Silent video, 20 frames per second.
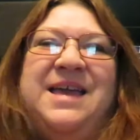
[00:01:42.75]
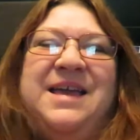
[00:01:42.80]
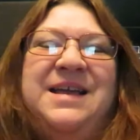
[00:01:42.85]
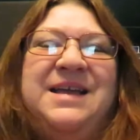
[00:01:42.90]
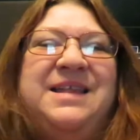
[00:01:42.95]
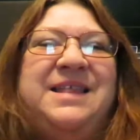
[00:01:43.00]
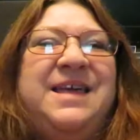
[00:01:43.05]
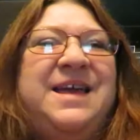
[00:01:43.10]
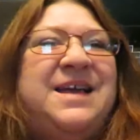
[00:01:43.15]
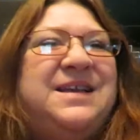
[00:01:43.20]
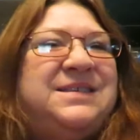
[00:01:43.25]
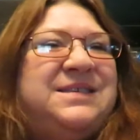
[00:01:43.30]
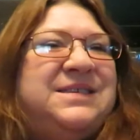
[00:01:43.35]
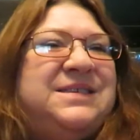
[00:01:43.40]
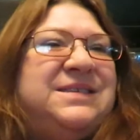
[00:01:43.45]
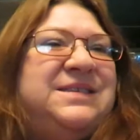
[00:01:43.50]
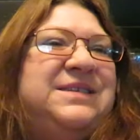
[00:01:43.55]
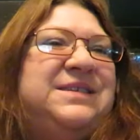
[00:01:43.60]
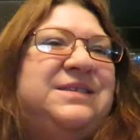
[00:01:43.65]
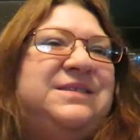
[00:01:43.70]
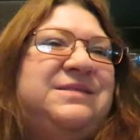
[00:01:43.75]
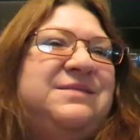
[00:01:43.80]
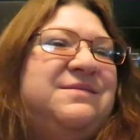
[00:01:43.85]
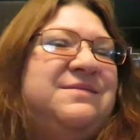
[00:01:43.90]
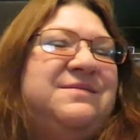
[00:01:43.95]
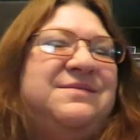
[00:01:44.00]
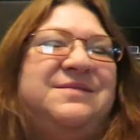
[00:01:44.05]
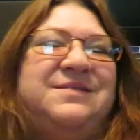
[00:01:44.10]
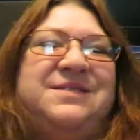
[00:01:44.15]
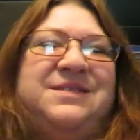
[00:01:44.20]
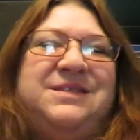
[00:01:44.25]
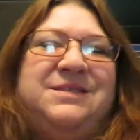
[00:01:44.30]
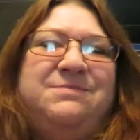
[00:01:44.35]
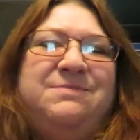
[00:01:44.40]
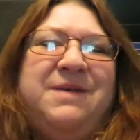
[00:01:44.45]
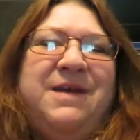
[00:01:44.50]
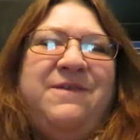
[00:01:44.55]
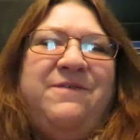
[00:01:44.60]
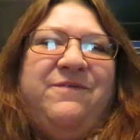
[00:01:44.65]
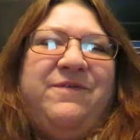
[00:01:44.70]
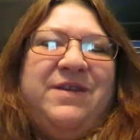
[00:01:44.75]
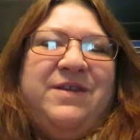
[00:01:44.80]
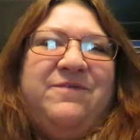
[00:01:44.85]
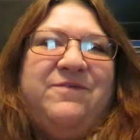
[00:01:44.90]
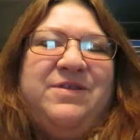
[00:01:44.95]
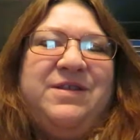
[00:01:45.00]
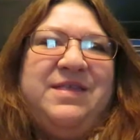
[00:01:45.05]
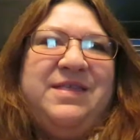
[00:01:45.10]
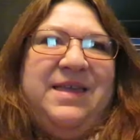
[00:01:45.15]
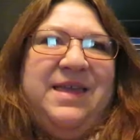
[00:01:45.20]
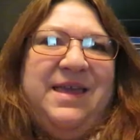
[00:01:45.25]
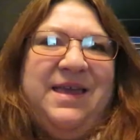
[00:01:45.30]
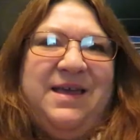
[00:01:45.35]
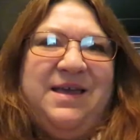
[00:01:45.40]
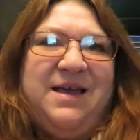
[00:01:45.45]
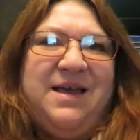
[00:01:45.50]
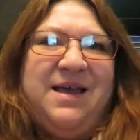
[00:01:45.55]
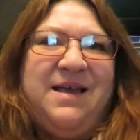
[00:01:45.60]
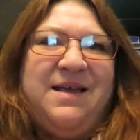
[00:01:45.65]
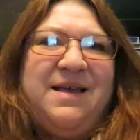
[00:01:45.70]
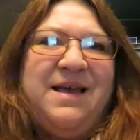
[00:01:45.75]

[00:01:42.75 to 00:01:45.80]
And glass isn't my favorite thing.